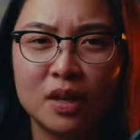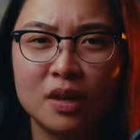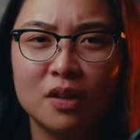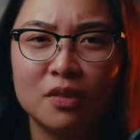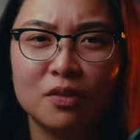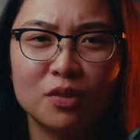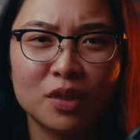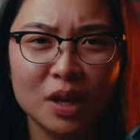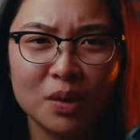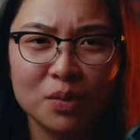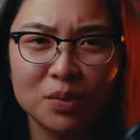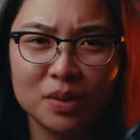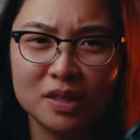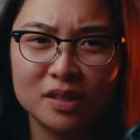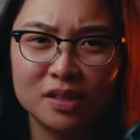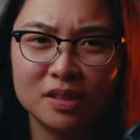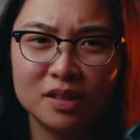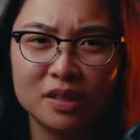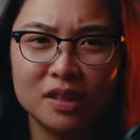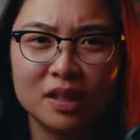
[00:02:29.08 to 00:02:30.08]
For that
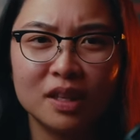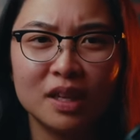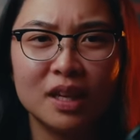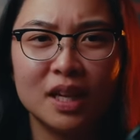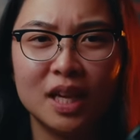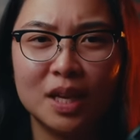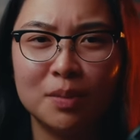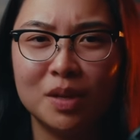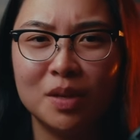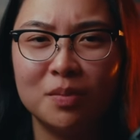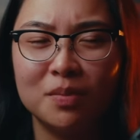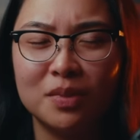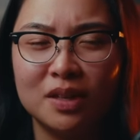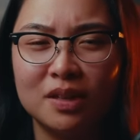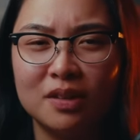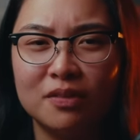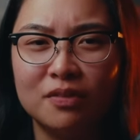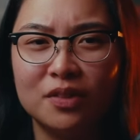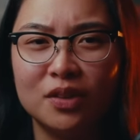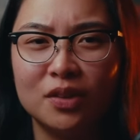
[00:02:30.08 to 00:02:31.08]
reason, it made
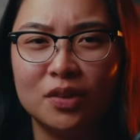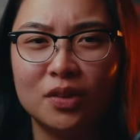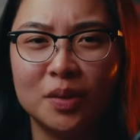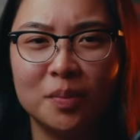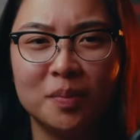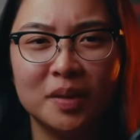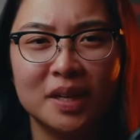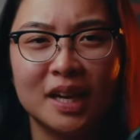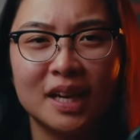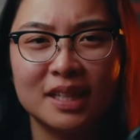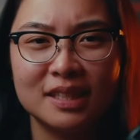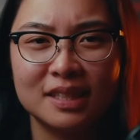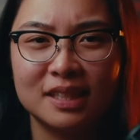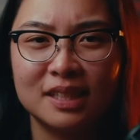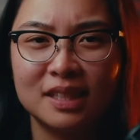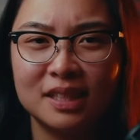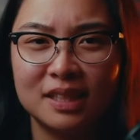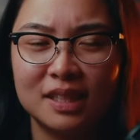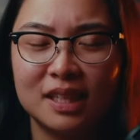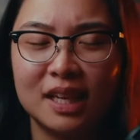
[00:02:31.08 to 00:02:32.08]
me feel a bit
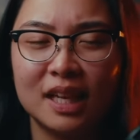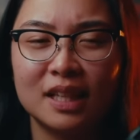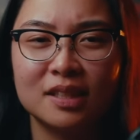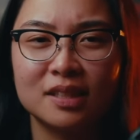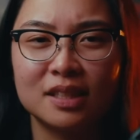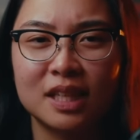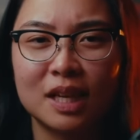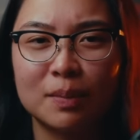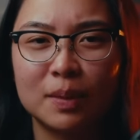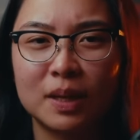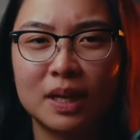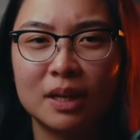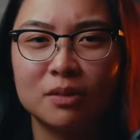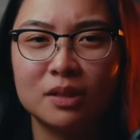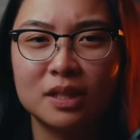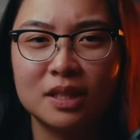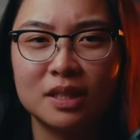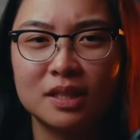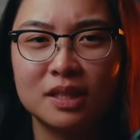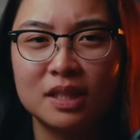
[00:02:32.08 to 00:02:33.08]
hesitant to take this camera out
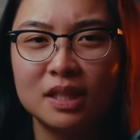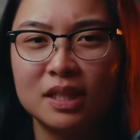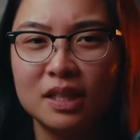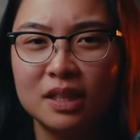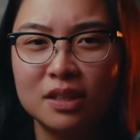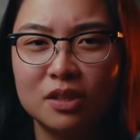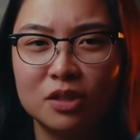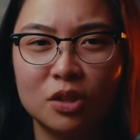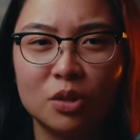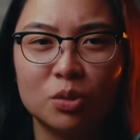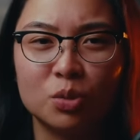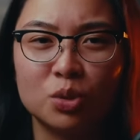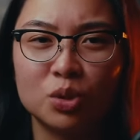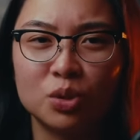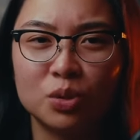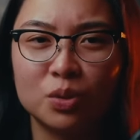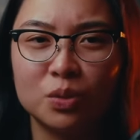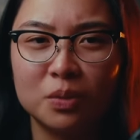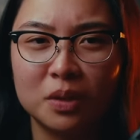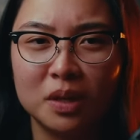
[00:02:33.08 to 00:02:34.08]
to the city to go
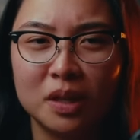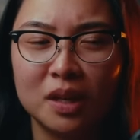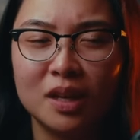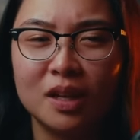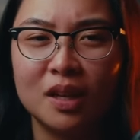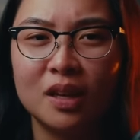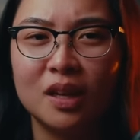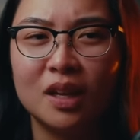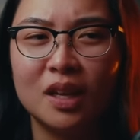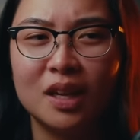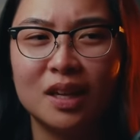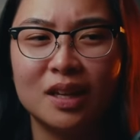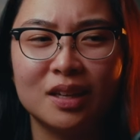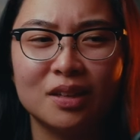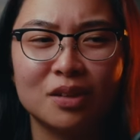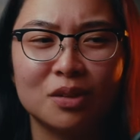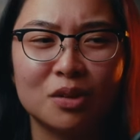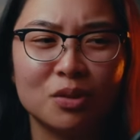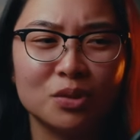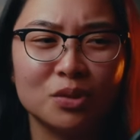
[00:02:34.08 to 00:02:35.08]
shoot.
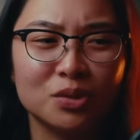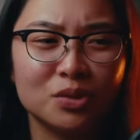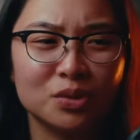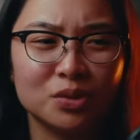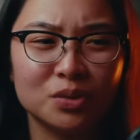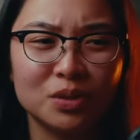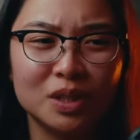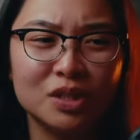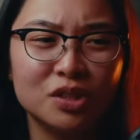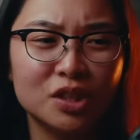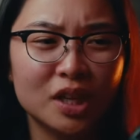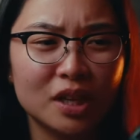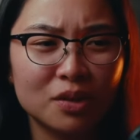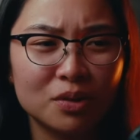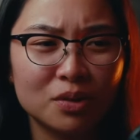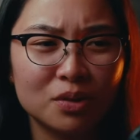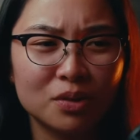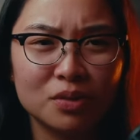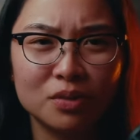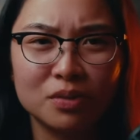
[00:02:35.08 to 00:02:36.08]
And also in
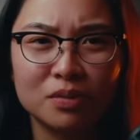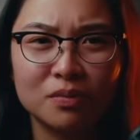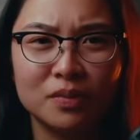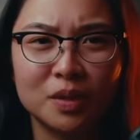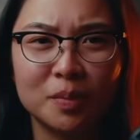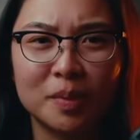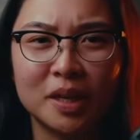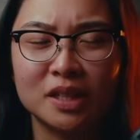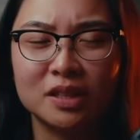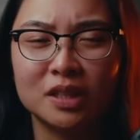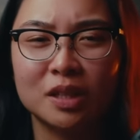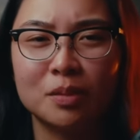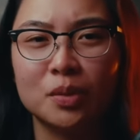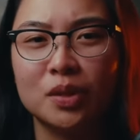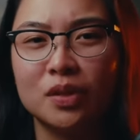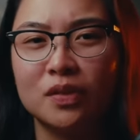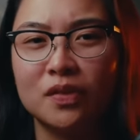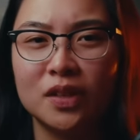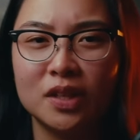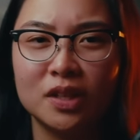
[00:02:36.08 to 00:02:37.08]
general, the past couple
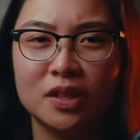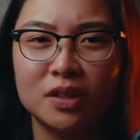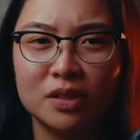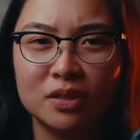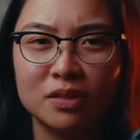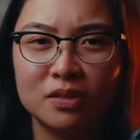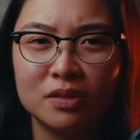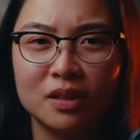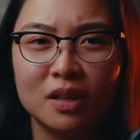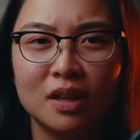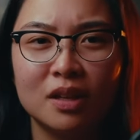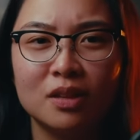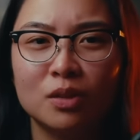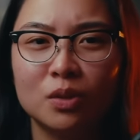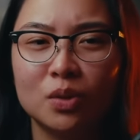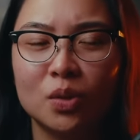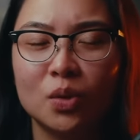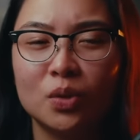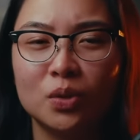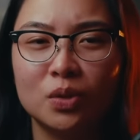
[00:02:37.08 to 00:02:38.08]
of years, the
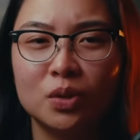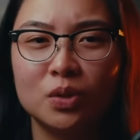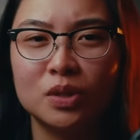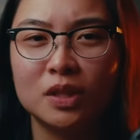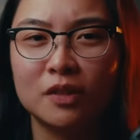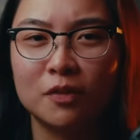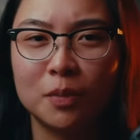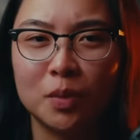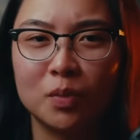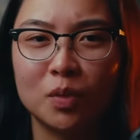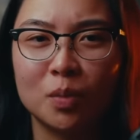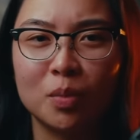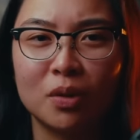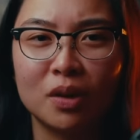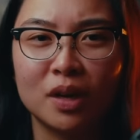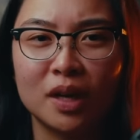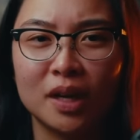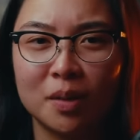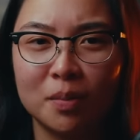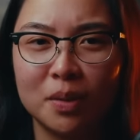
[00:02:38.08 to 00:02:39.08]
local news have been
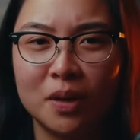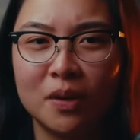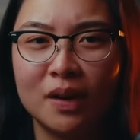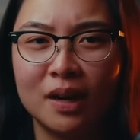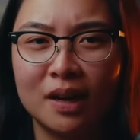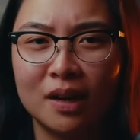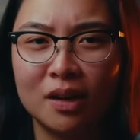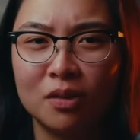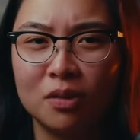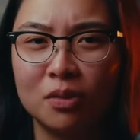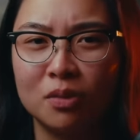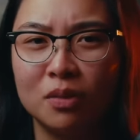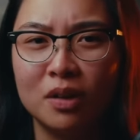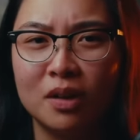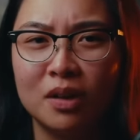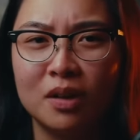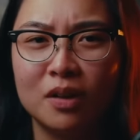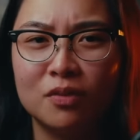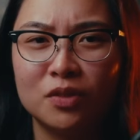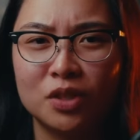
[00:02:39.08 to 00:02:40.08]
reporting about how
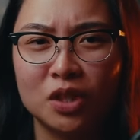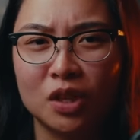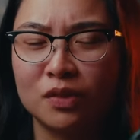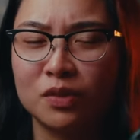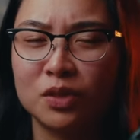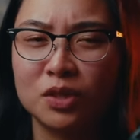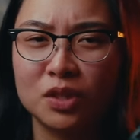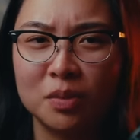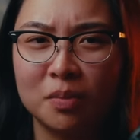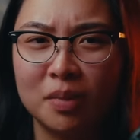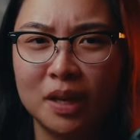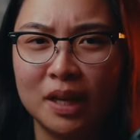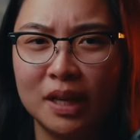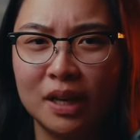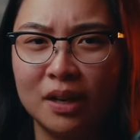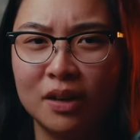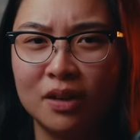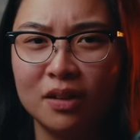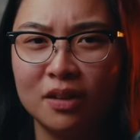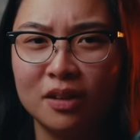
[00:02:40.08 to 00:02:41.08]
photographers in the Bay
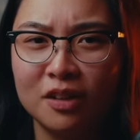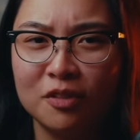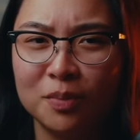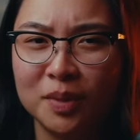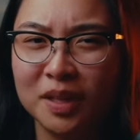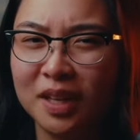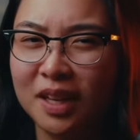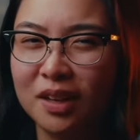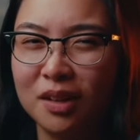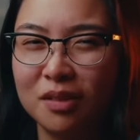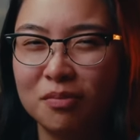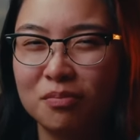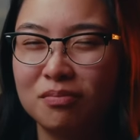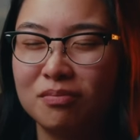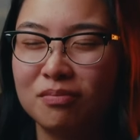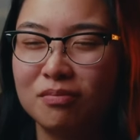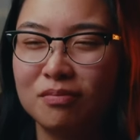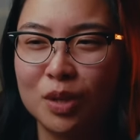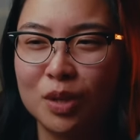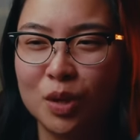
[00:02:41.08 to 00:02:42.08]
Area have been getting
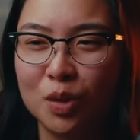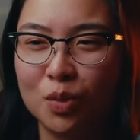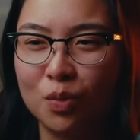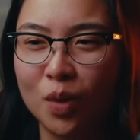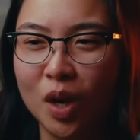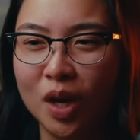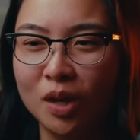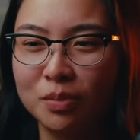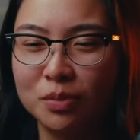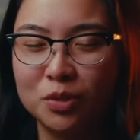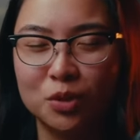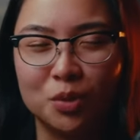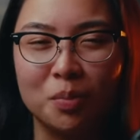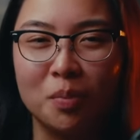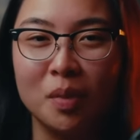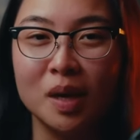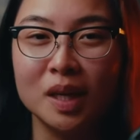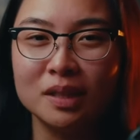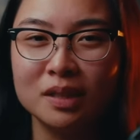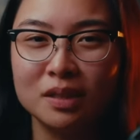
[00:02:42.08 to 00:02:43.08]
robbed or
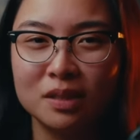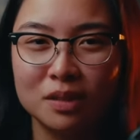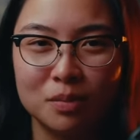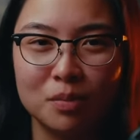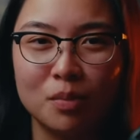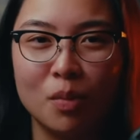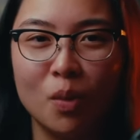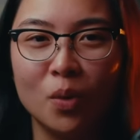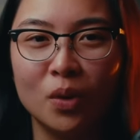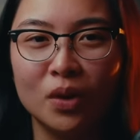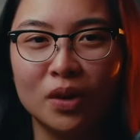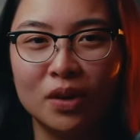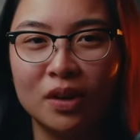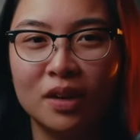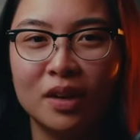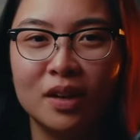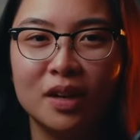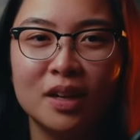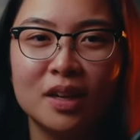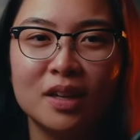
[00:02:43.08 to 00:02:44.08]
mugged more,
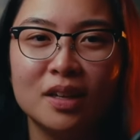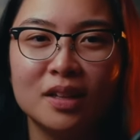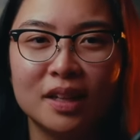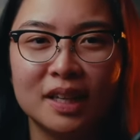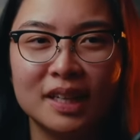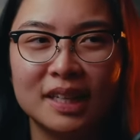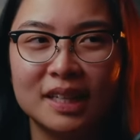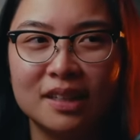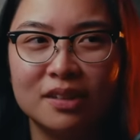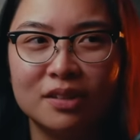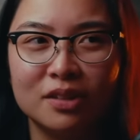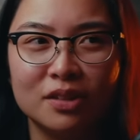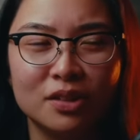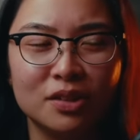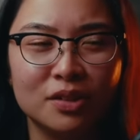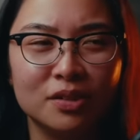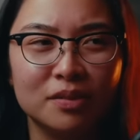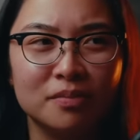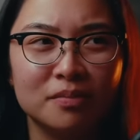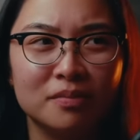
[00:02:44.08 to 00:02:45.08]
like
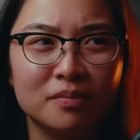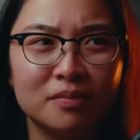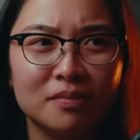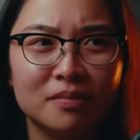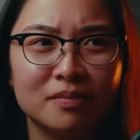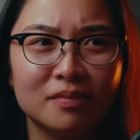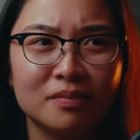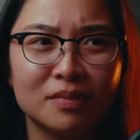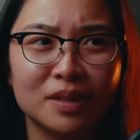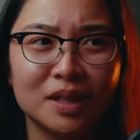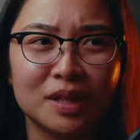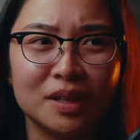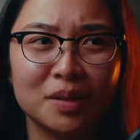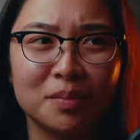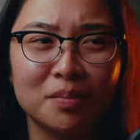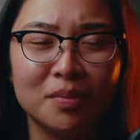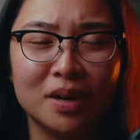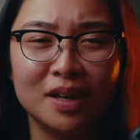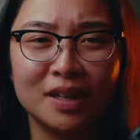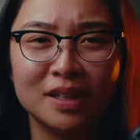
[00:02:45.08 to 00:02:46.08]
either
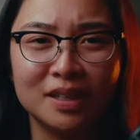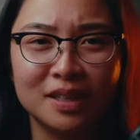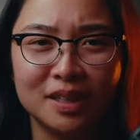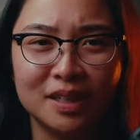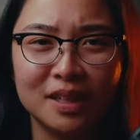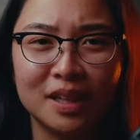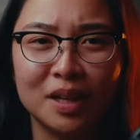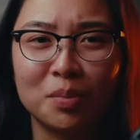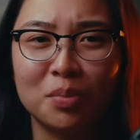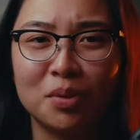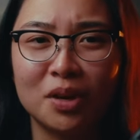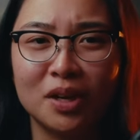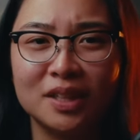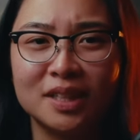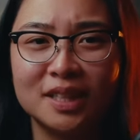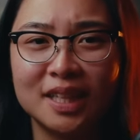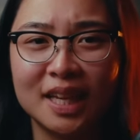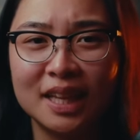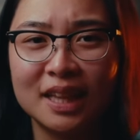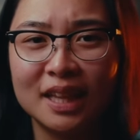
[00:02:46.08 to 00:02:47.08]
getting mugged in like broad
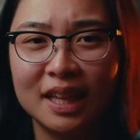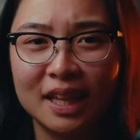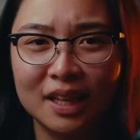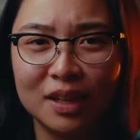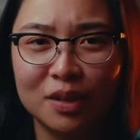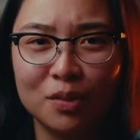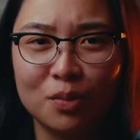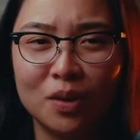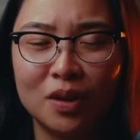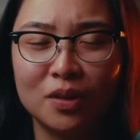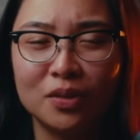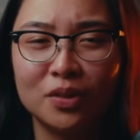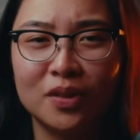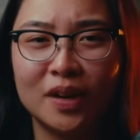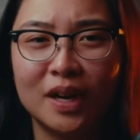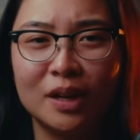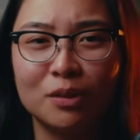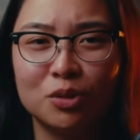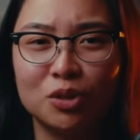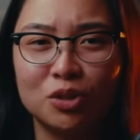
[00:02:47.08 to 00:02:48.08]
daylight while they're
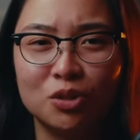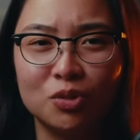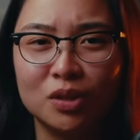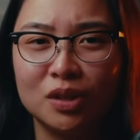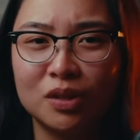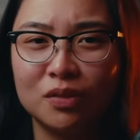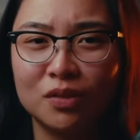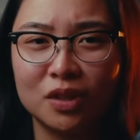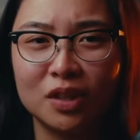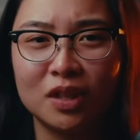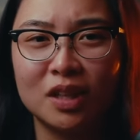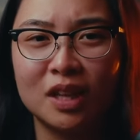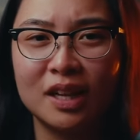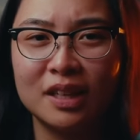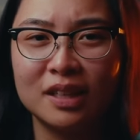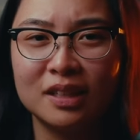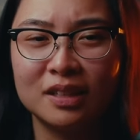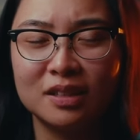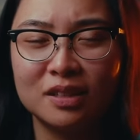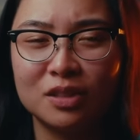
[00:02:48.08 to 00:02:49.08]
out shooting for
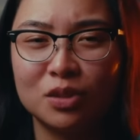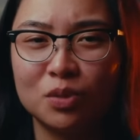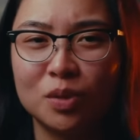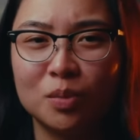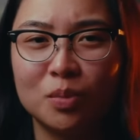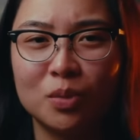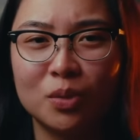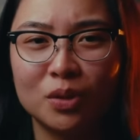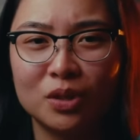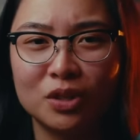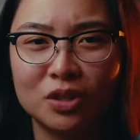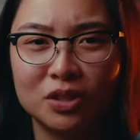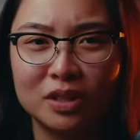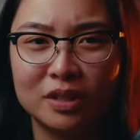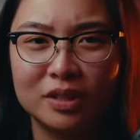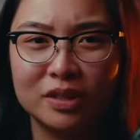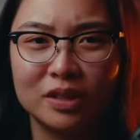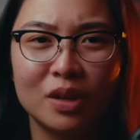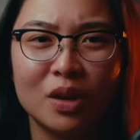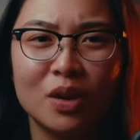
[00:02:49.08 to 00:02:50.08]
clients, doing
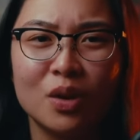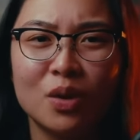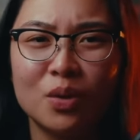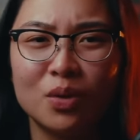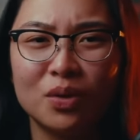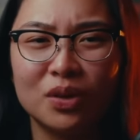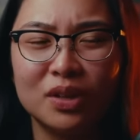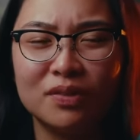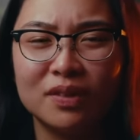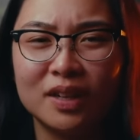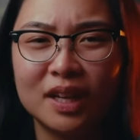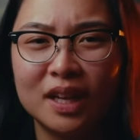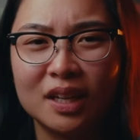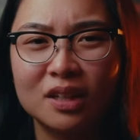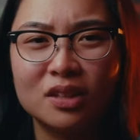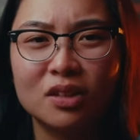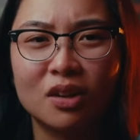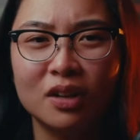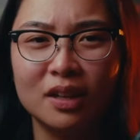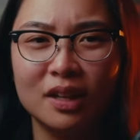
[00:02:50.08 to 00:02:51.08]
portraits, or even getting
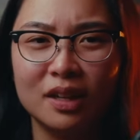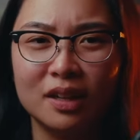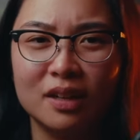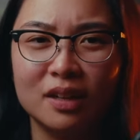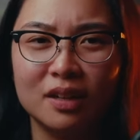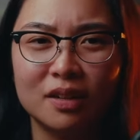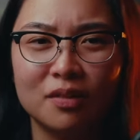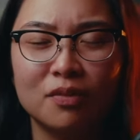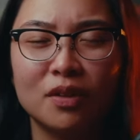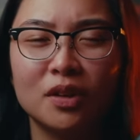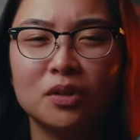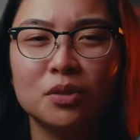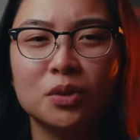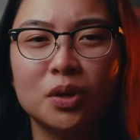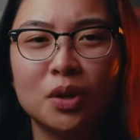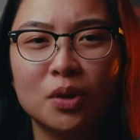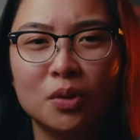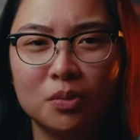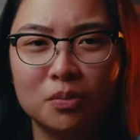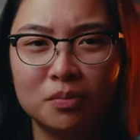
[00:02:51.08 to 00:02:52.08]
targeted and followed
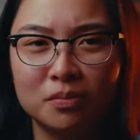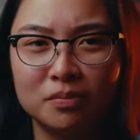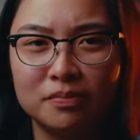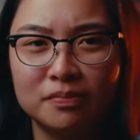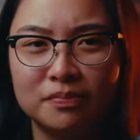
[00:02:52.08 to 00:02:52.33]
home.